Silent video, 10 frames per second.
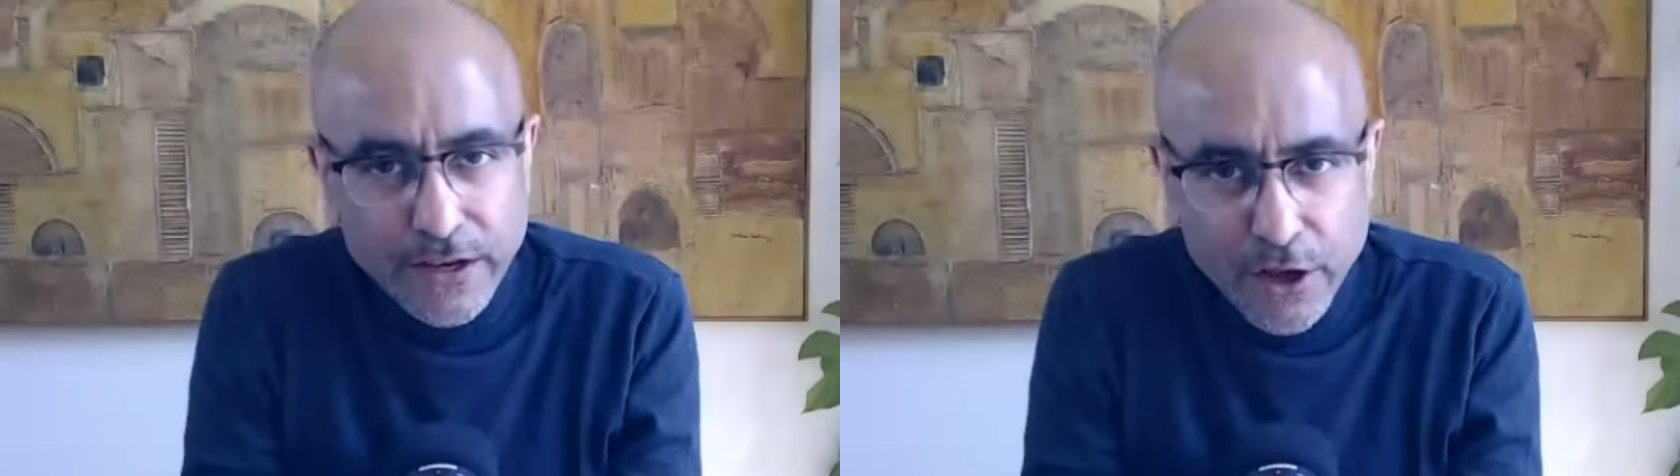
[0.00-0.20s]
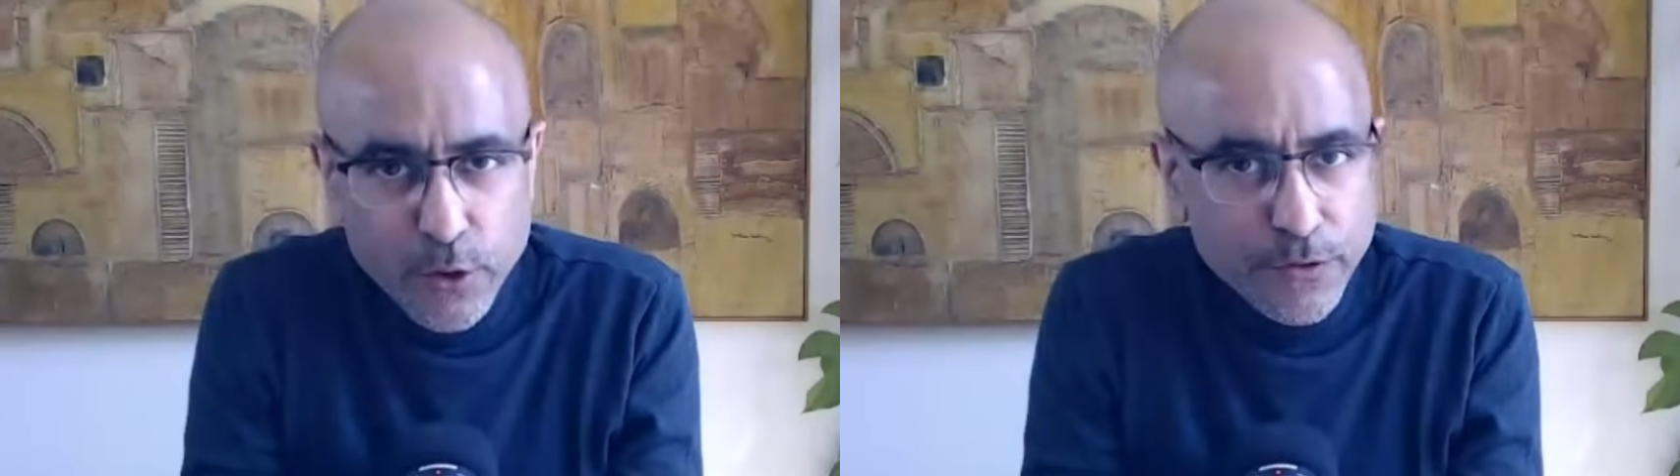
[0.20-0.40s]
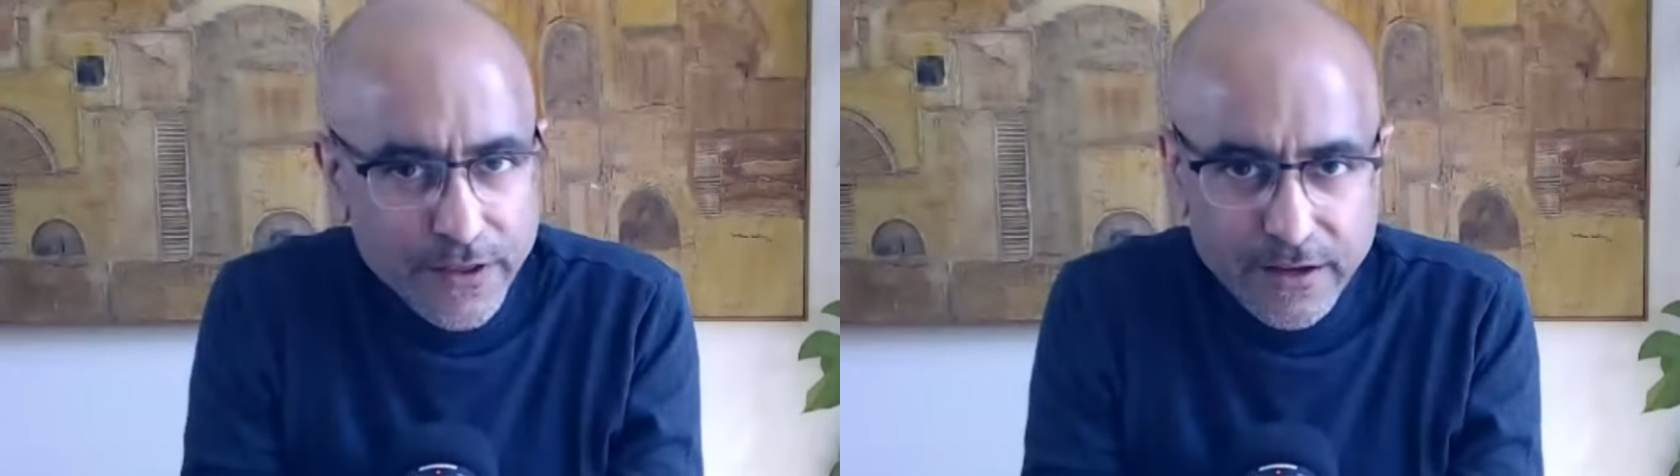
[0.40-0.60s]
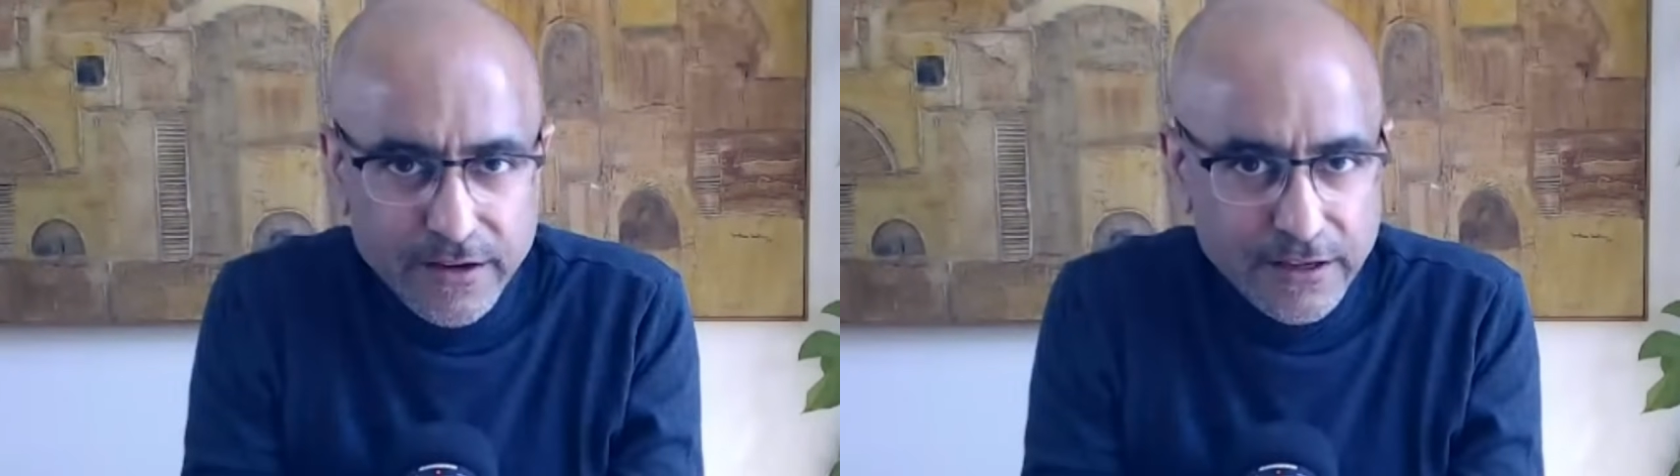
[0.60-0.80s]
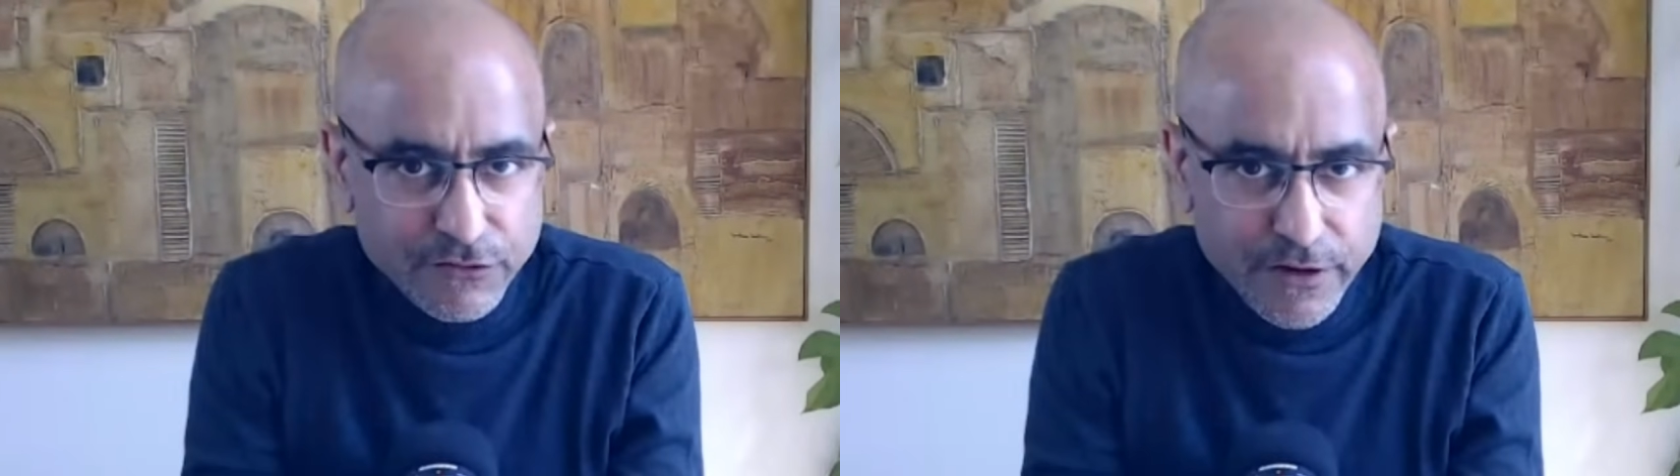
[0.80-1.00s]
know that
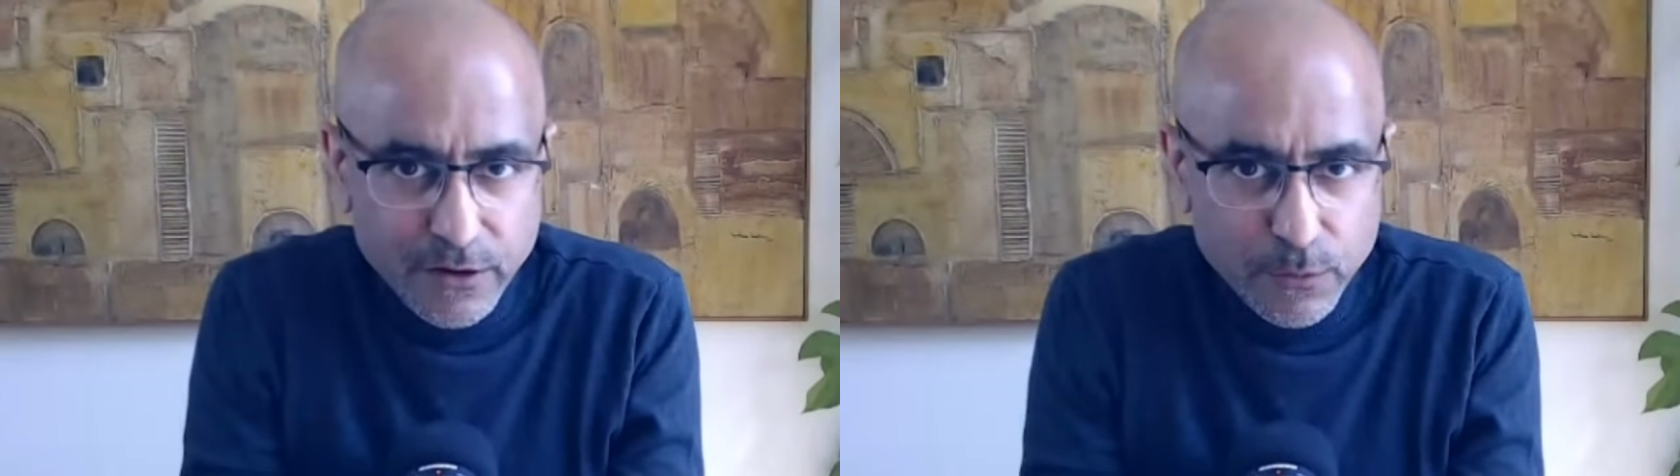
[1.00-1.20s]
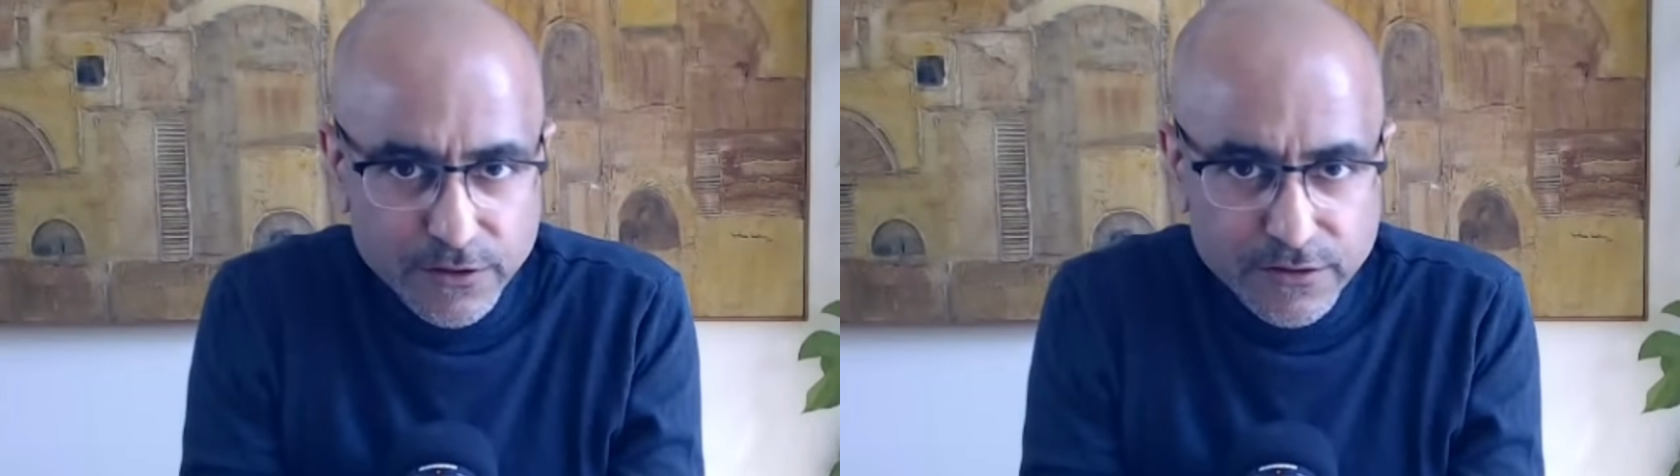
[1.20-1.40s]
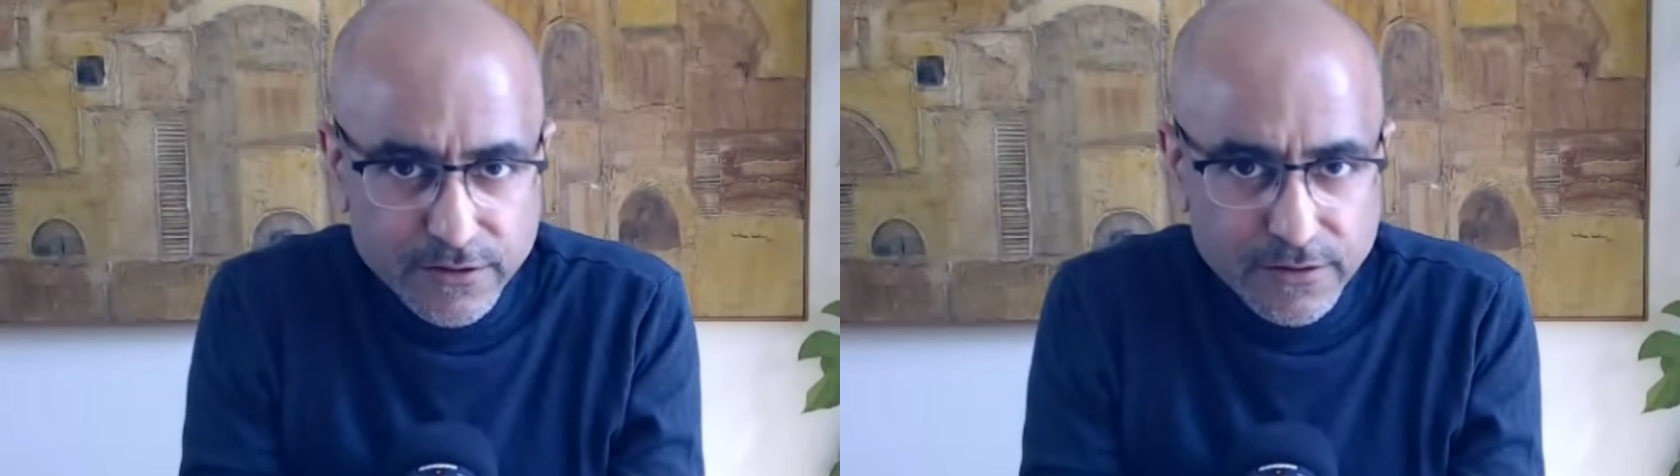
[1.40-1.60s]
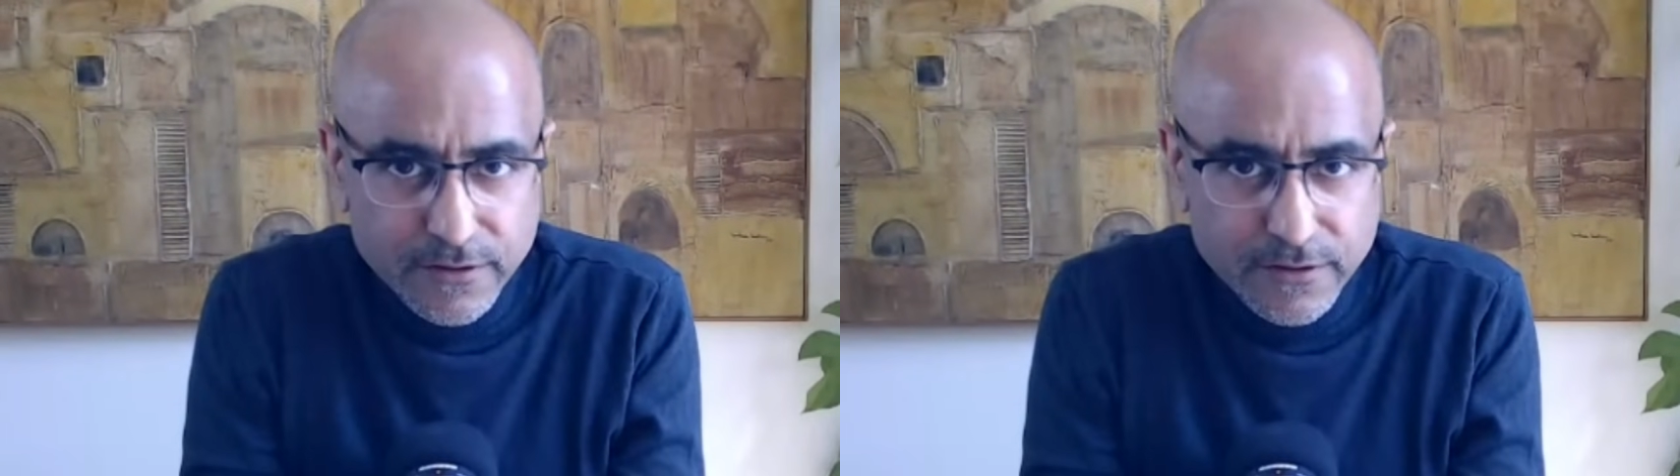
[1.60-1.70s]
Israel was